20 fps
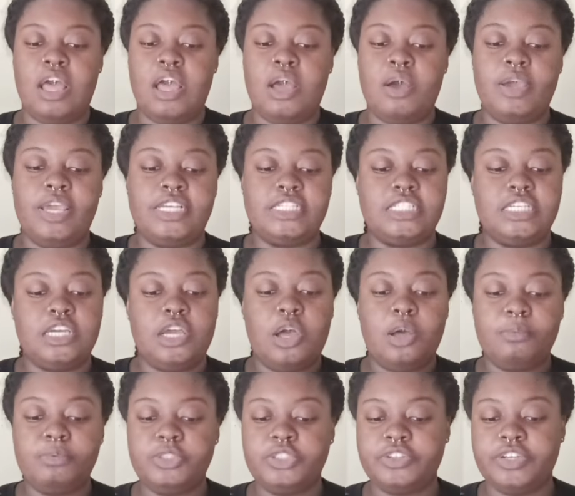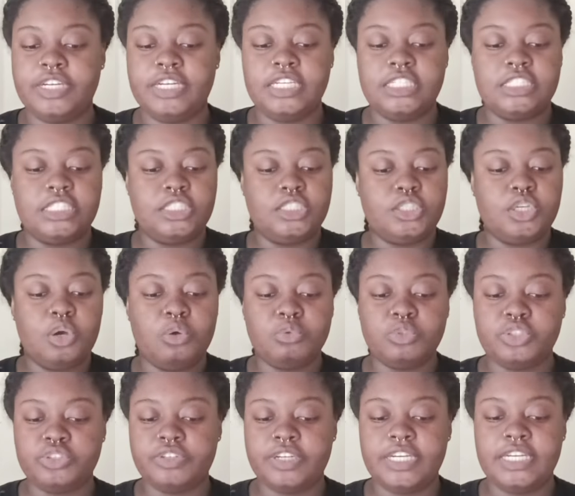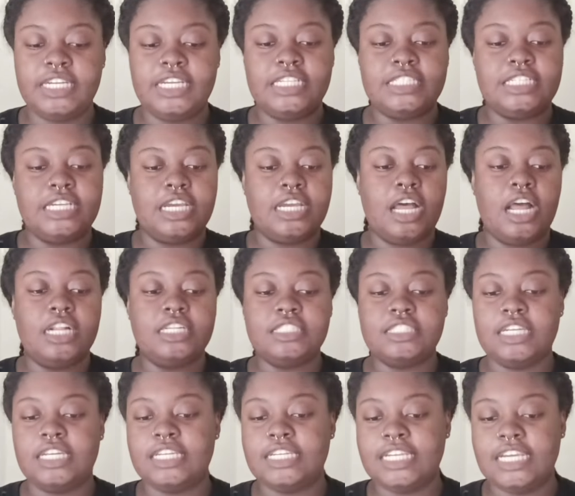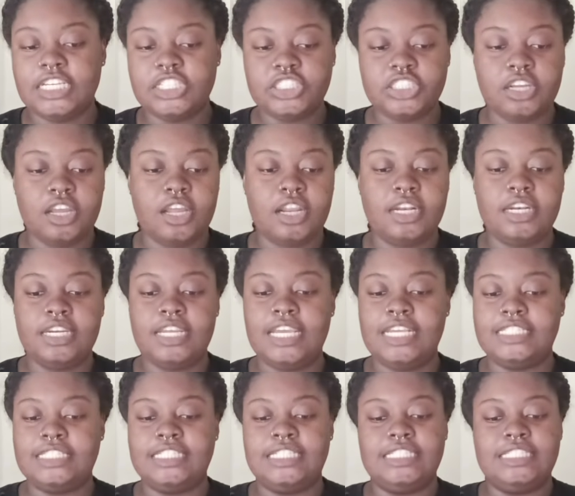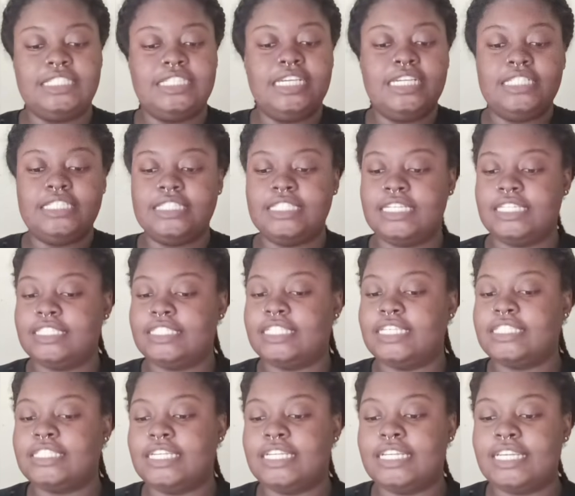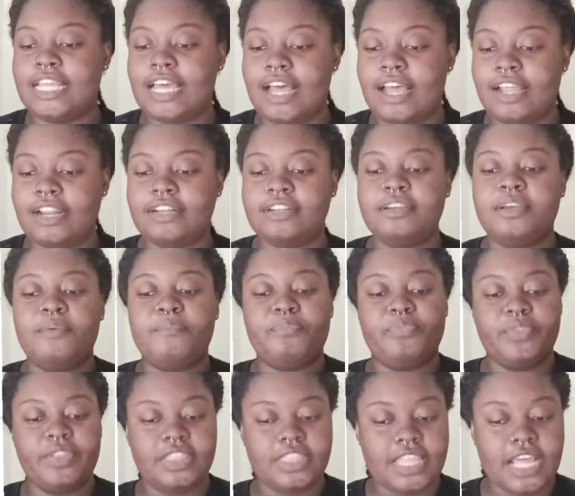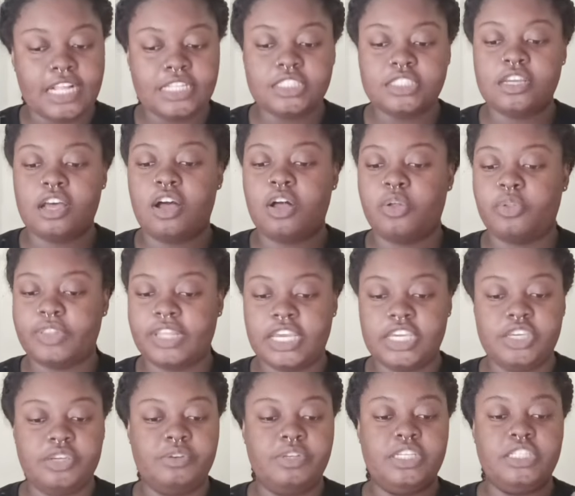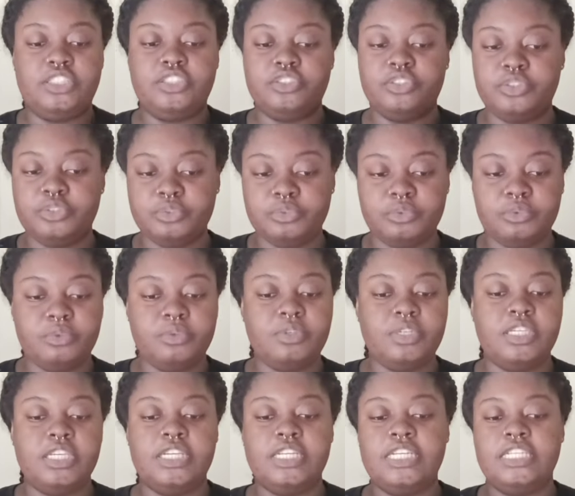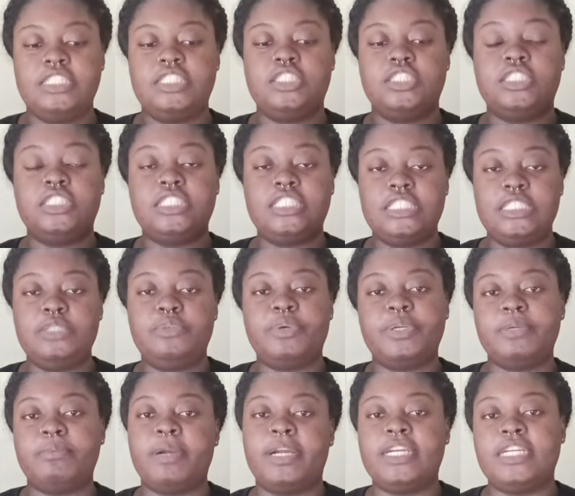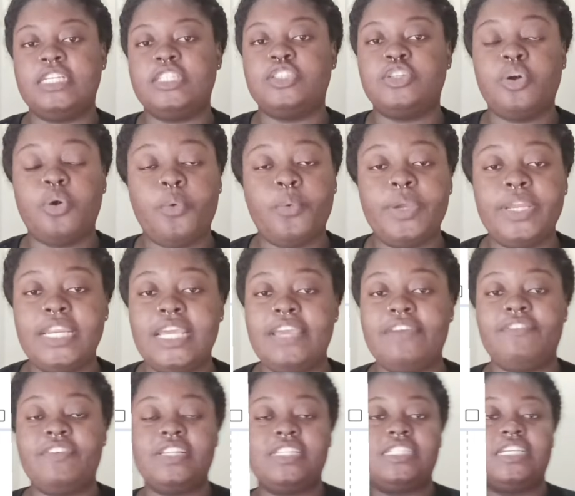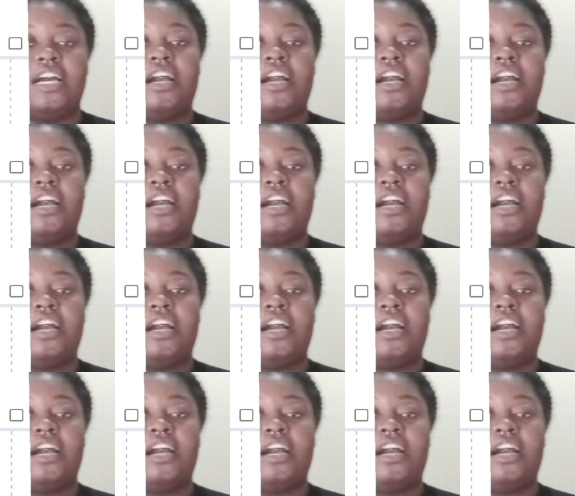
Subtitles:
Is it uptrend? Is it downtrend? Is it consolidation? Is it this? Is it that? That's all that you need to do. You need to see where the market is going. If it's